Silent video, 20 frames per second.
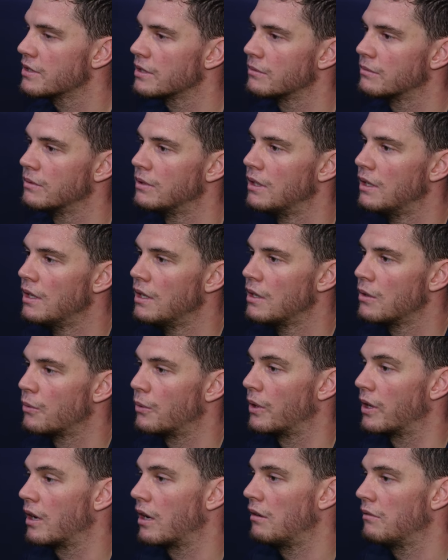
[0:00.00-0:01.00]
and
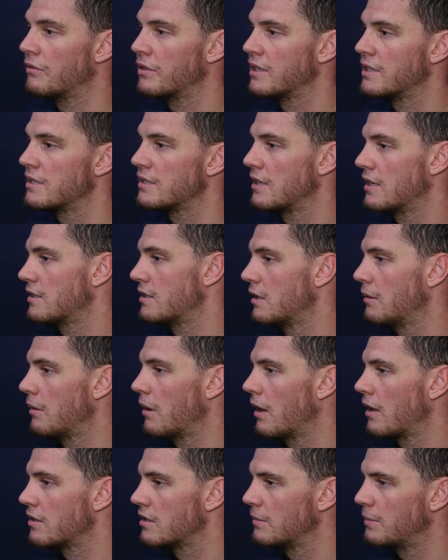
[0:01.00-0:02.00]
we're confident
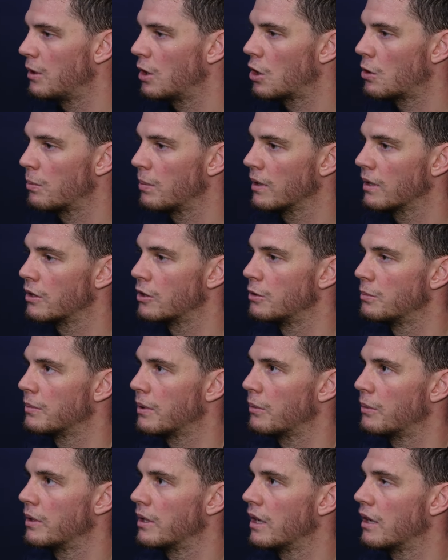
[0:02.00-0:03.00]
as a power play group
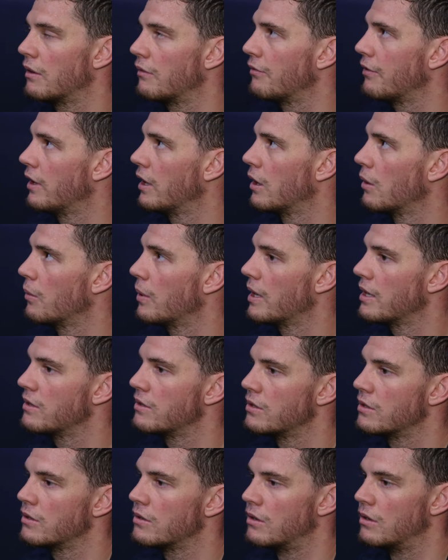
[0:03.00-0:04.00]
that we're going to find a way
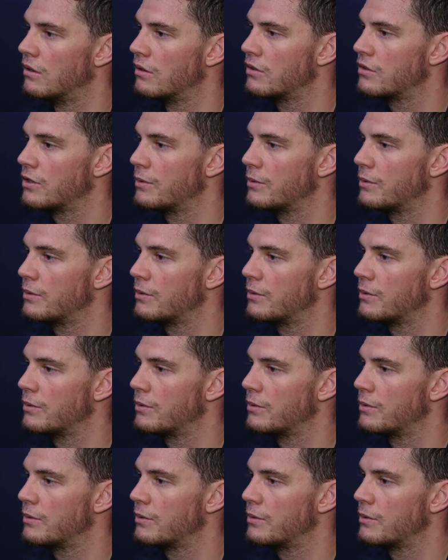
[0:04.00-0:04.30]
to